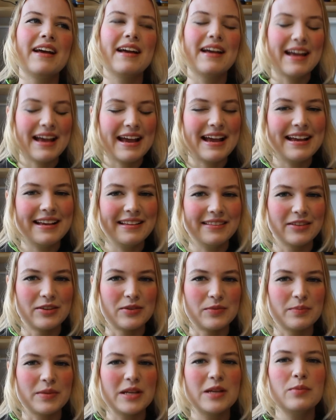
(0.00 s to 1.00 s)
hate
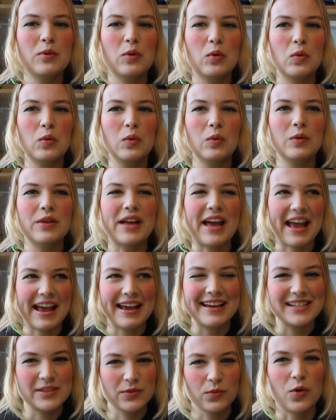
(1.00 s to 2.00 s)
them, people
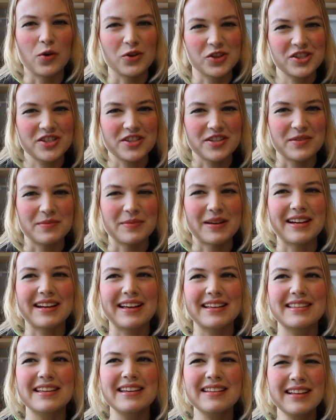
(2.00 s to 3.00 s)
hate watch them, and
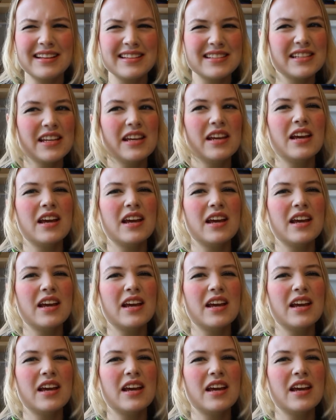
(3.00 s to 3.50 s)
I think it's